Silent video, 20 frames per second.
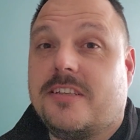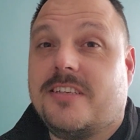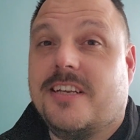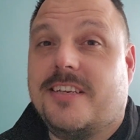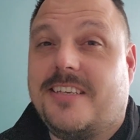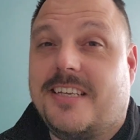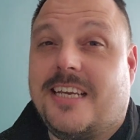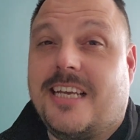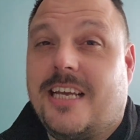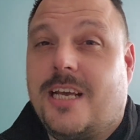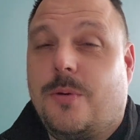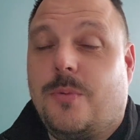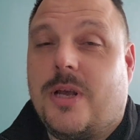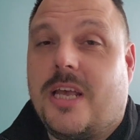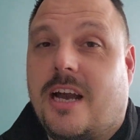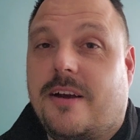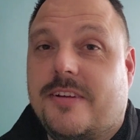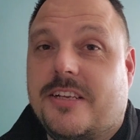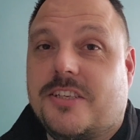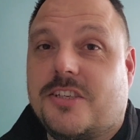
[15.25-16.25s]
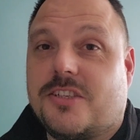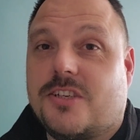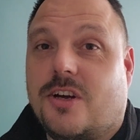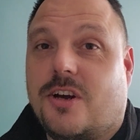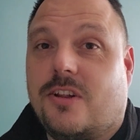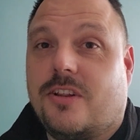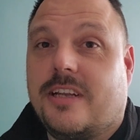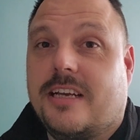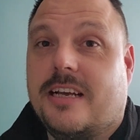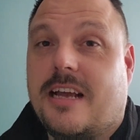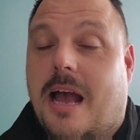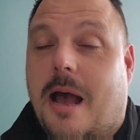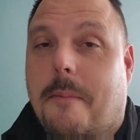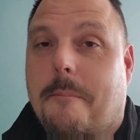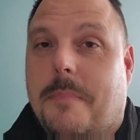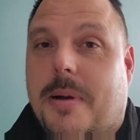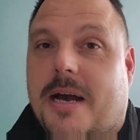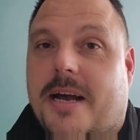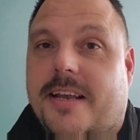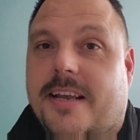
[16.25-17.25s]
Today we are installing a
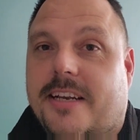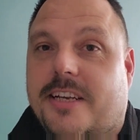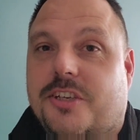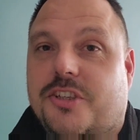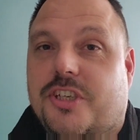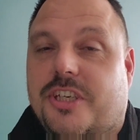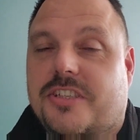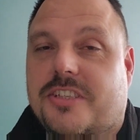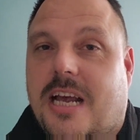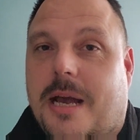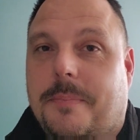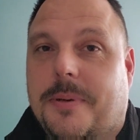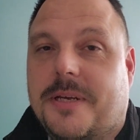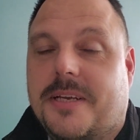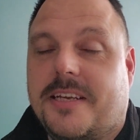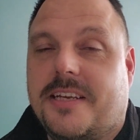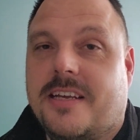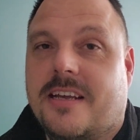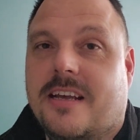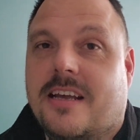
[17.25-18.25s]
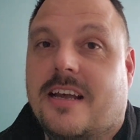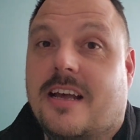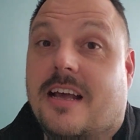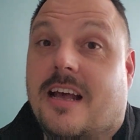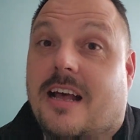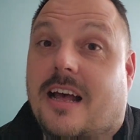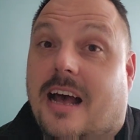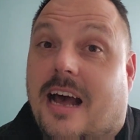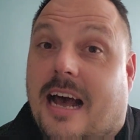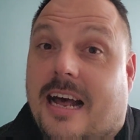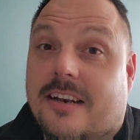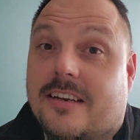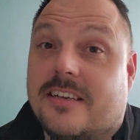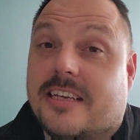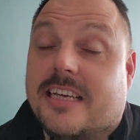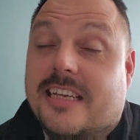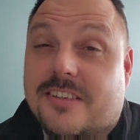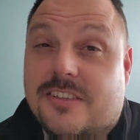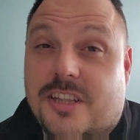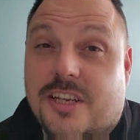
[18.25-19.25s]
myenergi Zappi,
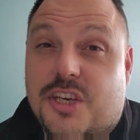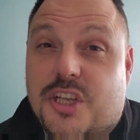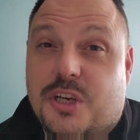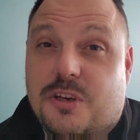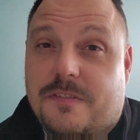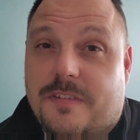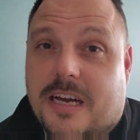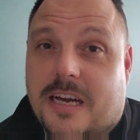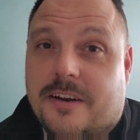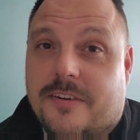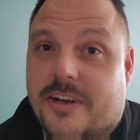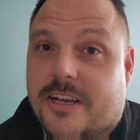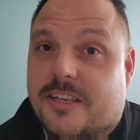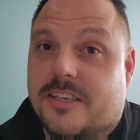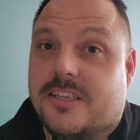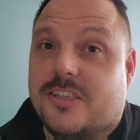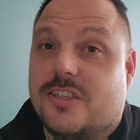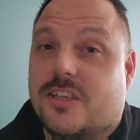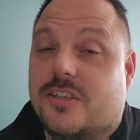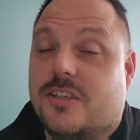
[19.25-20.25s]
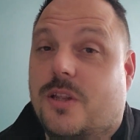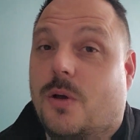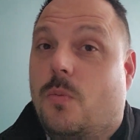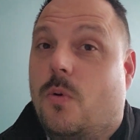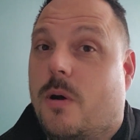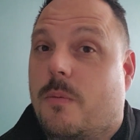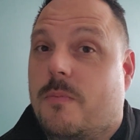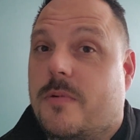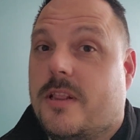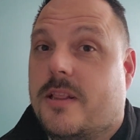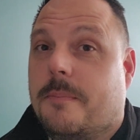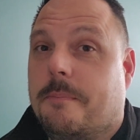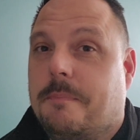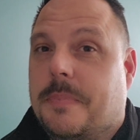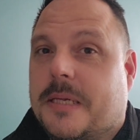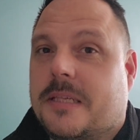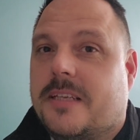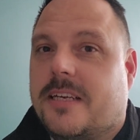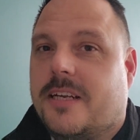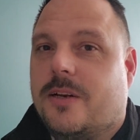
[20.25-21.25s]
and it's the new variant, so it's the one with the
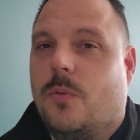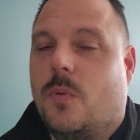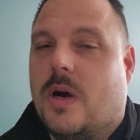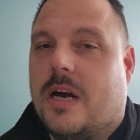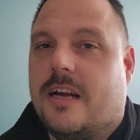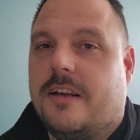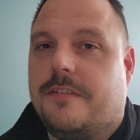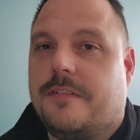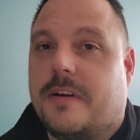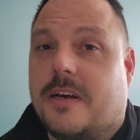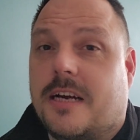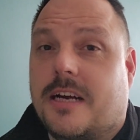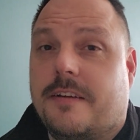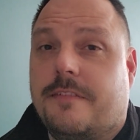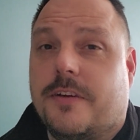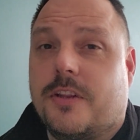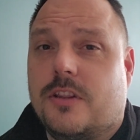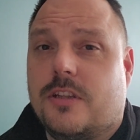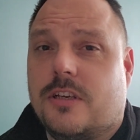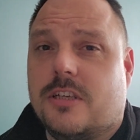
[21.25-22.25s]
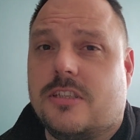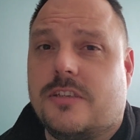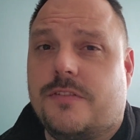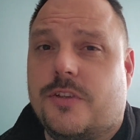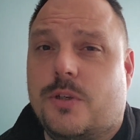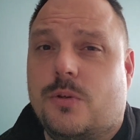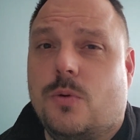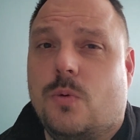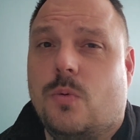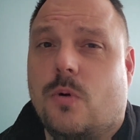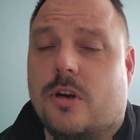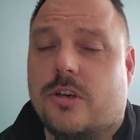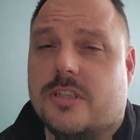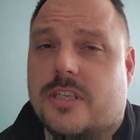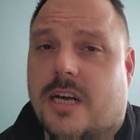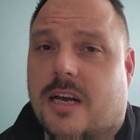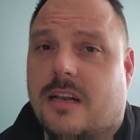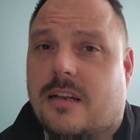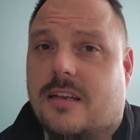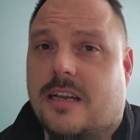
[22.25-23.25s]
built-in Wi-Fi. For those of you who
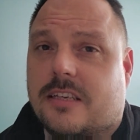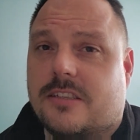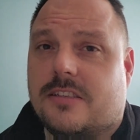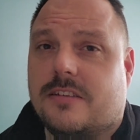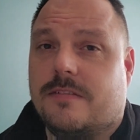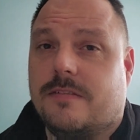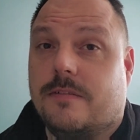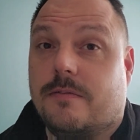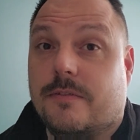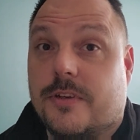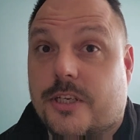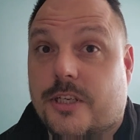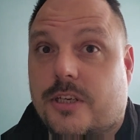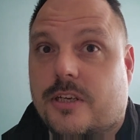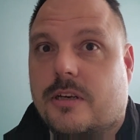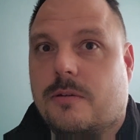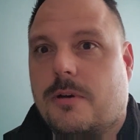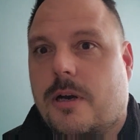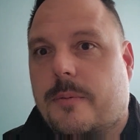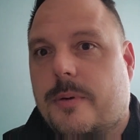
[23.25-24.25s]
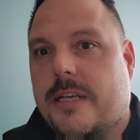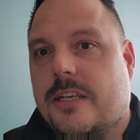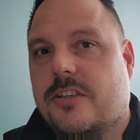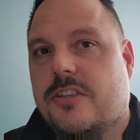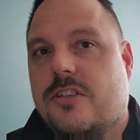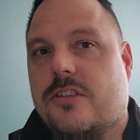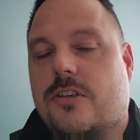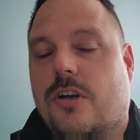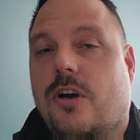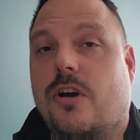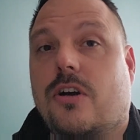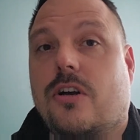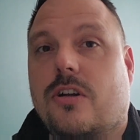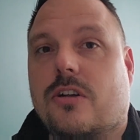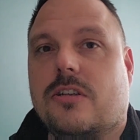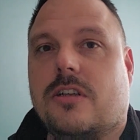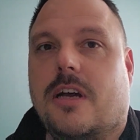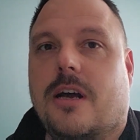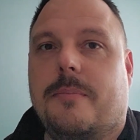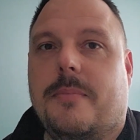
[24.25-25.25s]
watched our last video where we
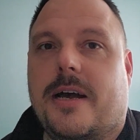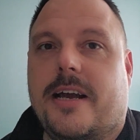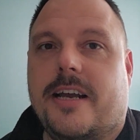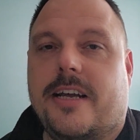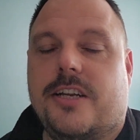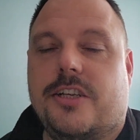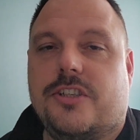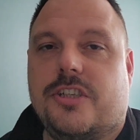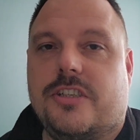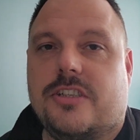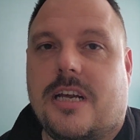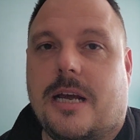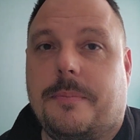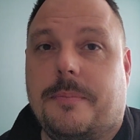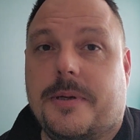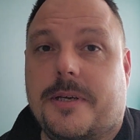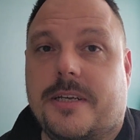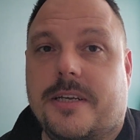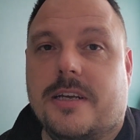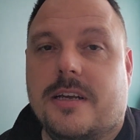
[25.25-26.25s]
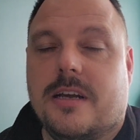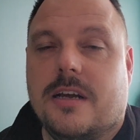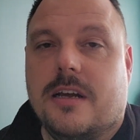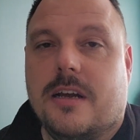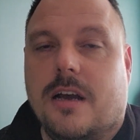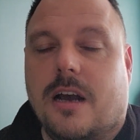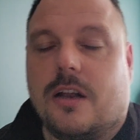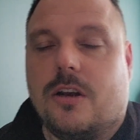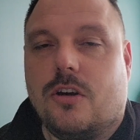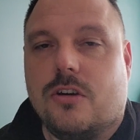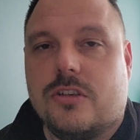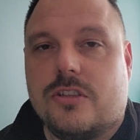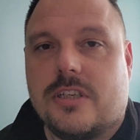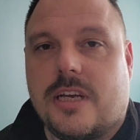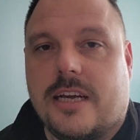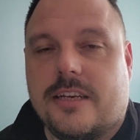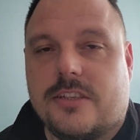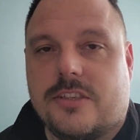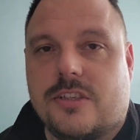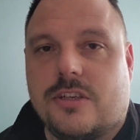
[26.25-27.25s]
installed a myenergi Zappi
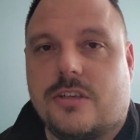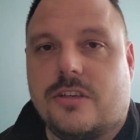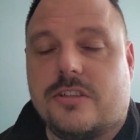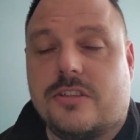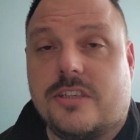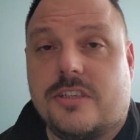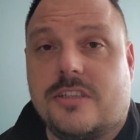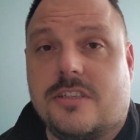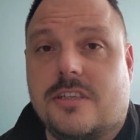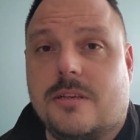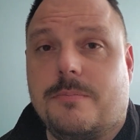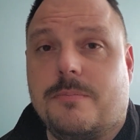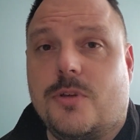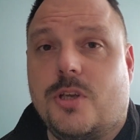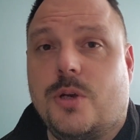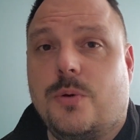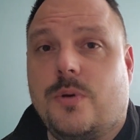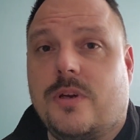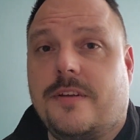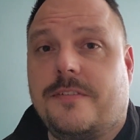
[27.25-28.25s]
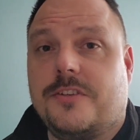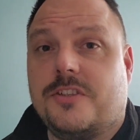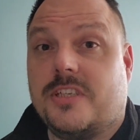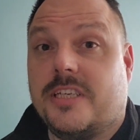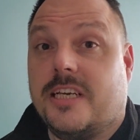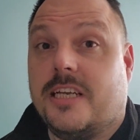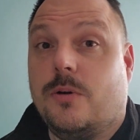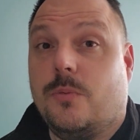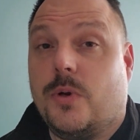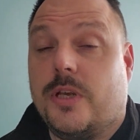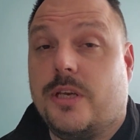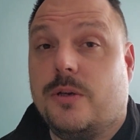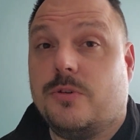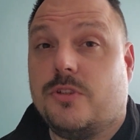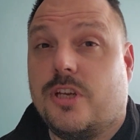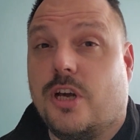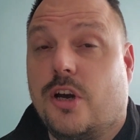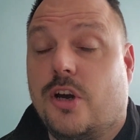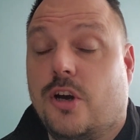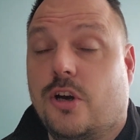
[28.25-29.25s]
alongside a solar system, you will have seen we
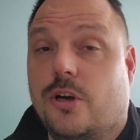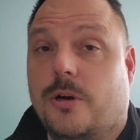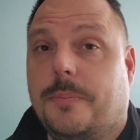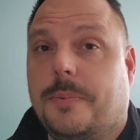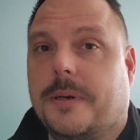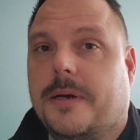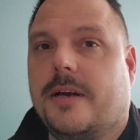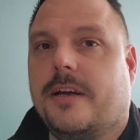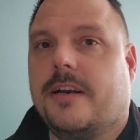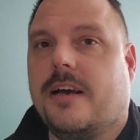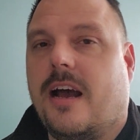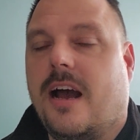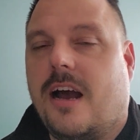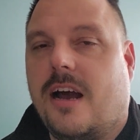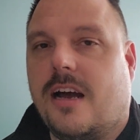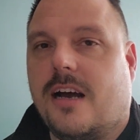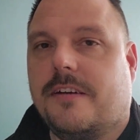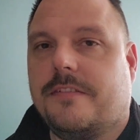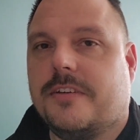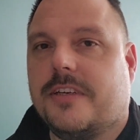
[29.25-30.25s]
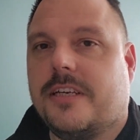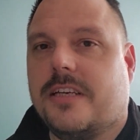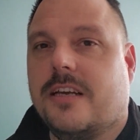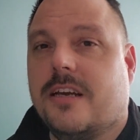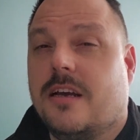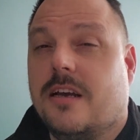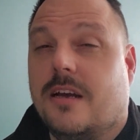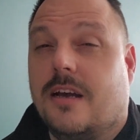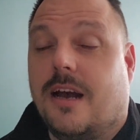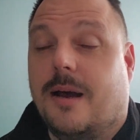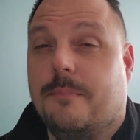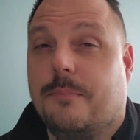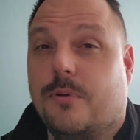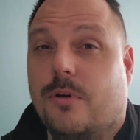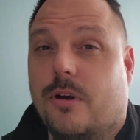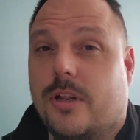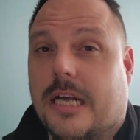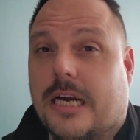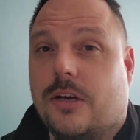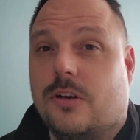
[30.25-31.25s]
used a hub and a Harvey and
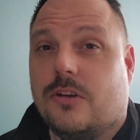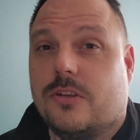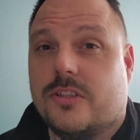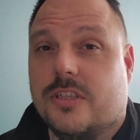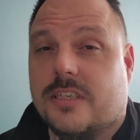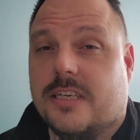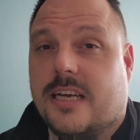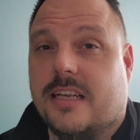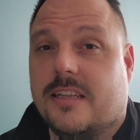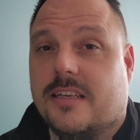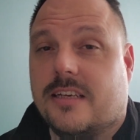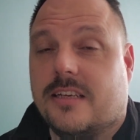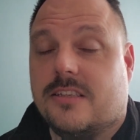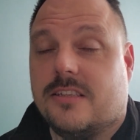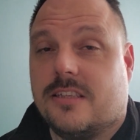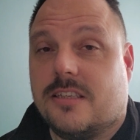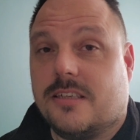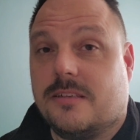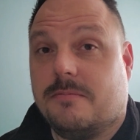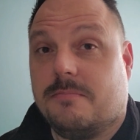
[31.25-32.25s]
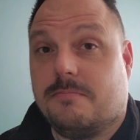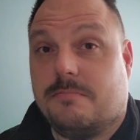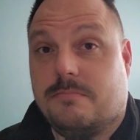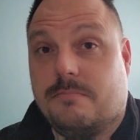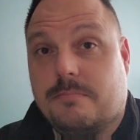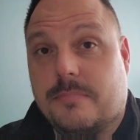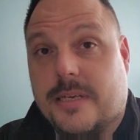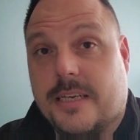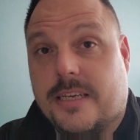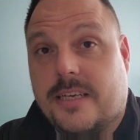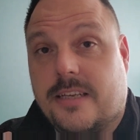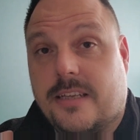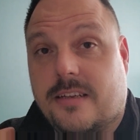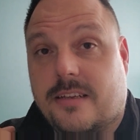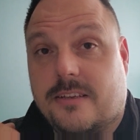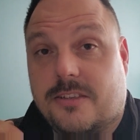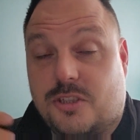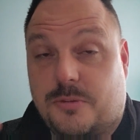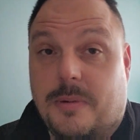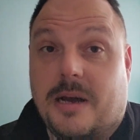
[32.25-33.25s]
brought that all together to make
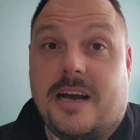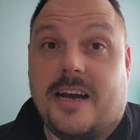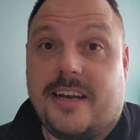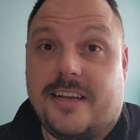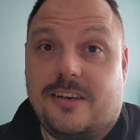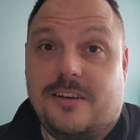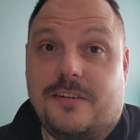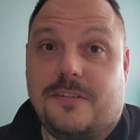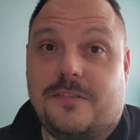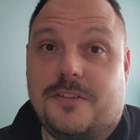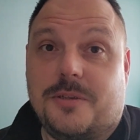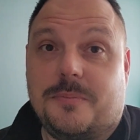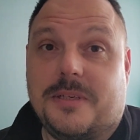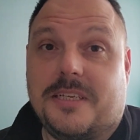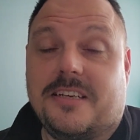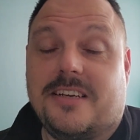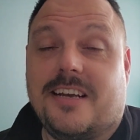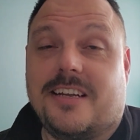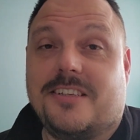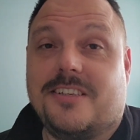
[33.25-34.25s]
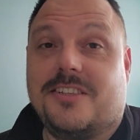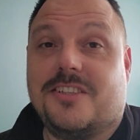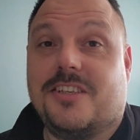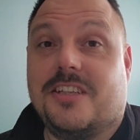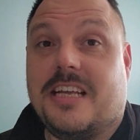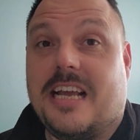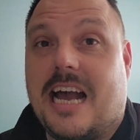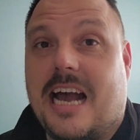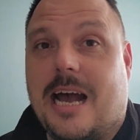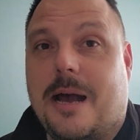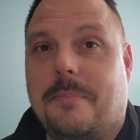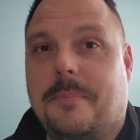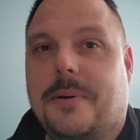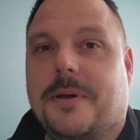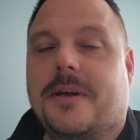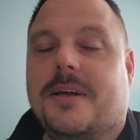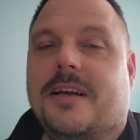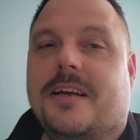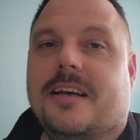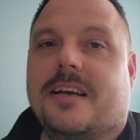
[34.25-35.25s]
it smart enough to be connected to the app,
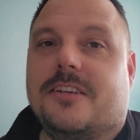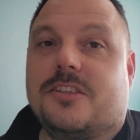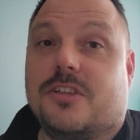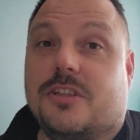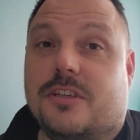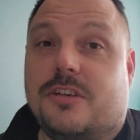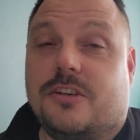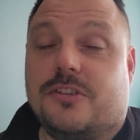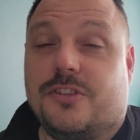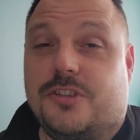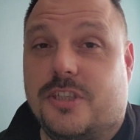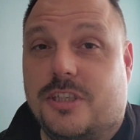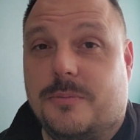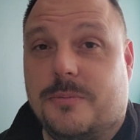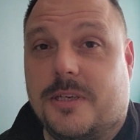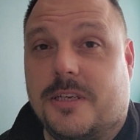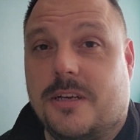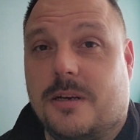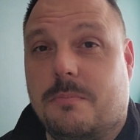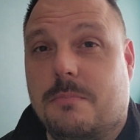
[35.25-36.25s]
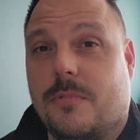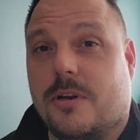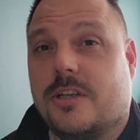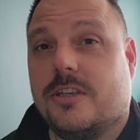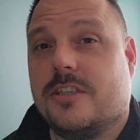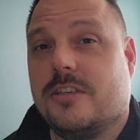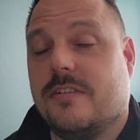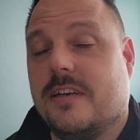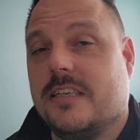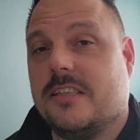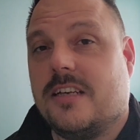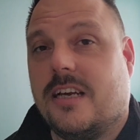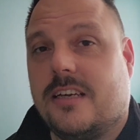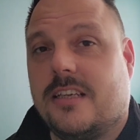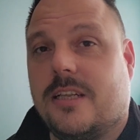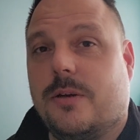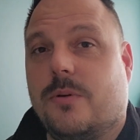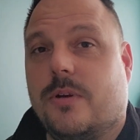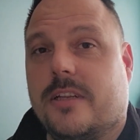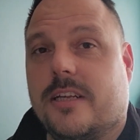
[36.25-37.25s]
so the consumer can monitor
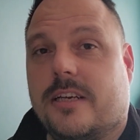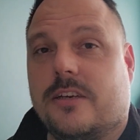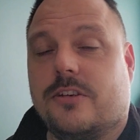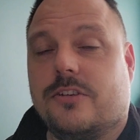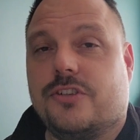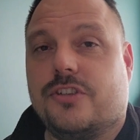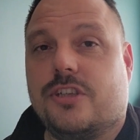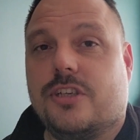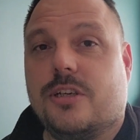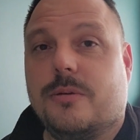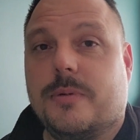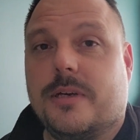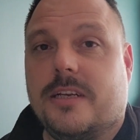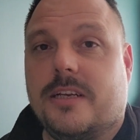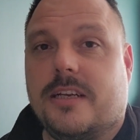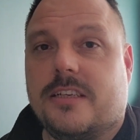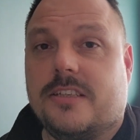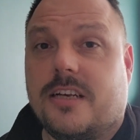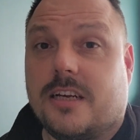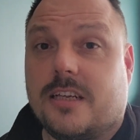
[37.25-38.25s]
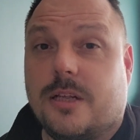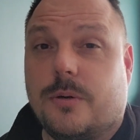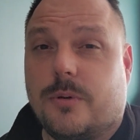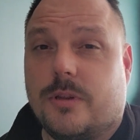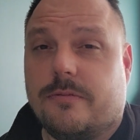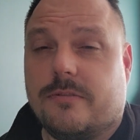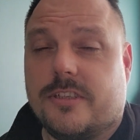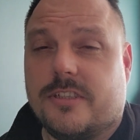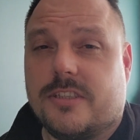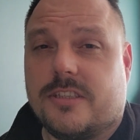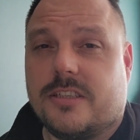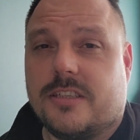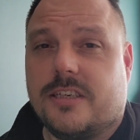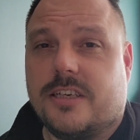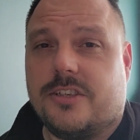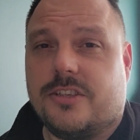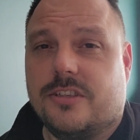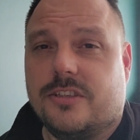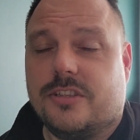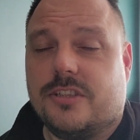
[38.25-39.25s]
exactly what they're consuming, exactly what their
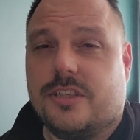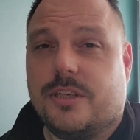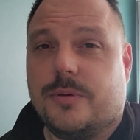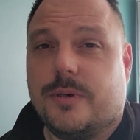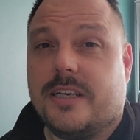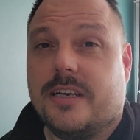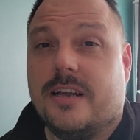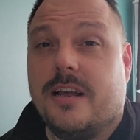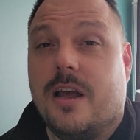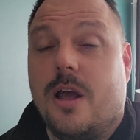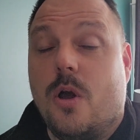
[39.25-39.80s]
installation's doing.